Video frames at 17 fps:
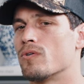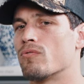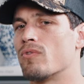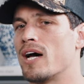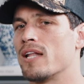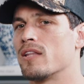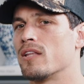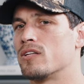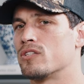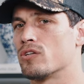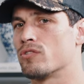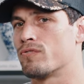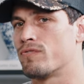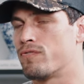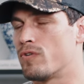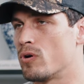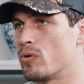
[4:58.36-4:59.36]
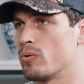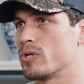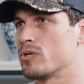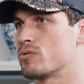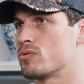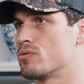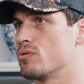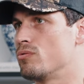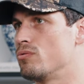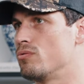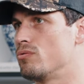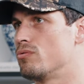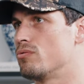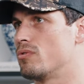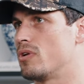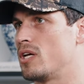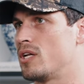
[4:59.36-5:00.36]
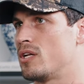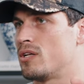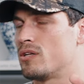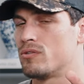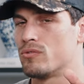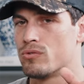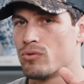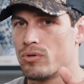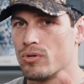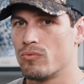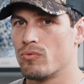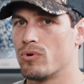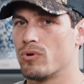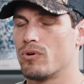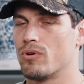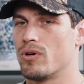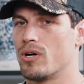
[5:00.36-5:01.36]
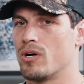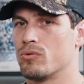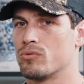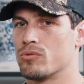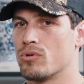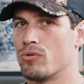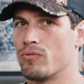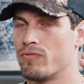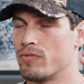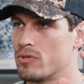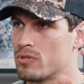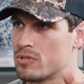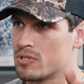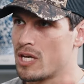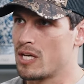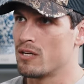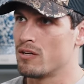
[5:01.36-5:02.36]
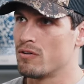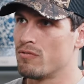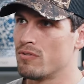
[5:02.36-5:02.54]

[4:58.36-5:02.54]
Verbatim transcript: rather than just following suit and doing what I was told for the sake